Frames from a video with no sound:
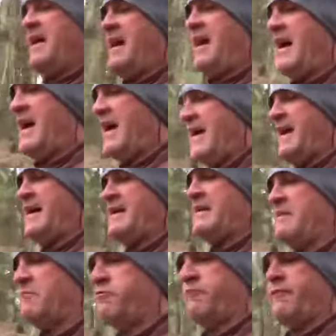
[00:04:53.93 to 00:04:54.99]

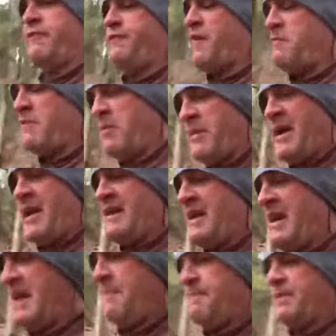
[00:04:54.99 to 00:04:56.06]
I found my way
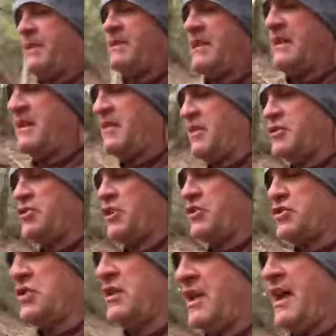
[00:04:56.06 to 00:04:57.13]
into a particular
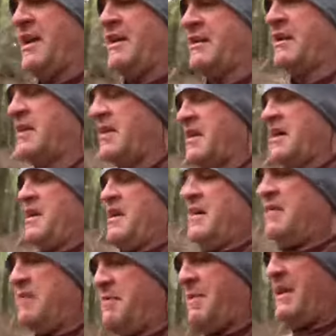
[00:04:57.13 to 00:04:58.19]
church in Lanark.
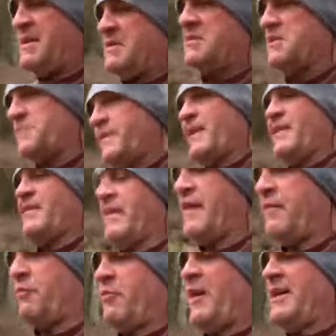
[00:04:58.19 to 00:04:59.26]
The minister's pretty
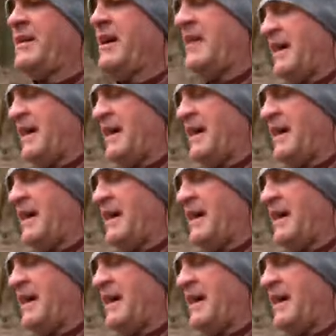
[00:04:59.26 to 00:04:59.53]
left wing.